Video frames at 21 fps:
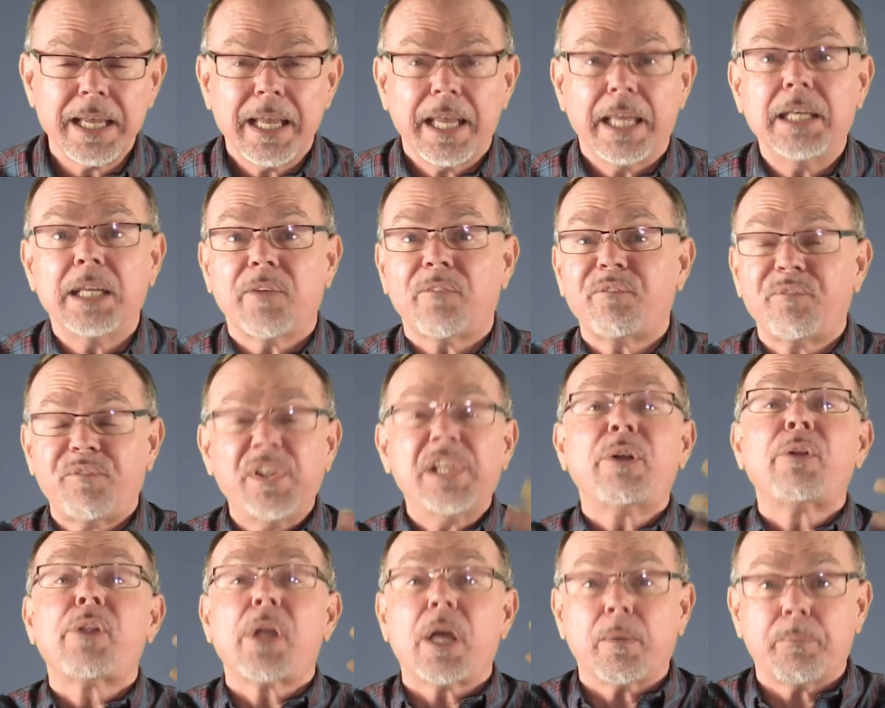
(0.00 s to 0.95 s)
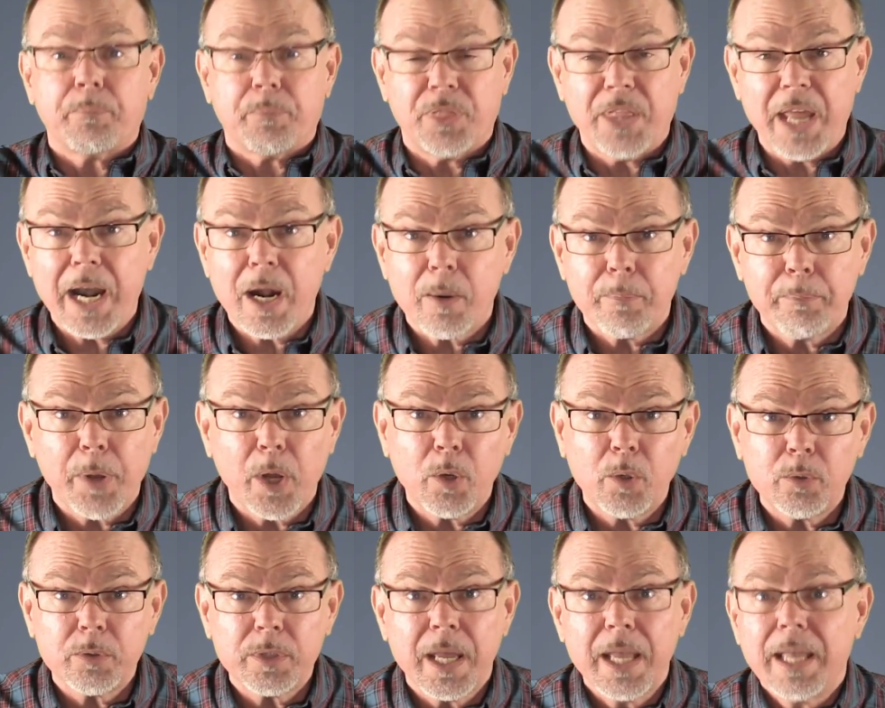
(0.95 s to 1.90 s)
And it filled up their
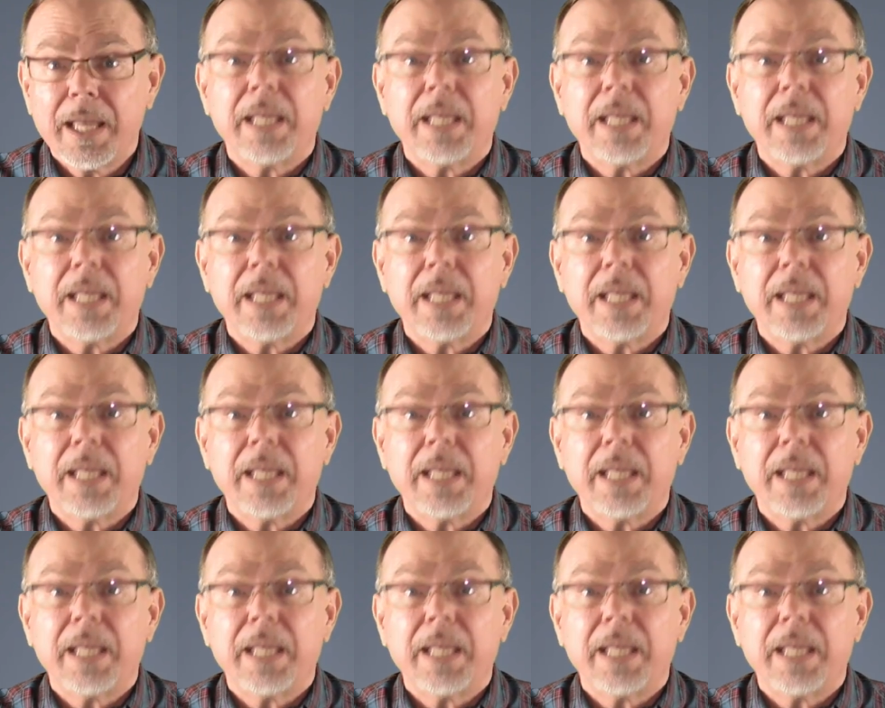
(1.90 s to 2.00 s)
boat,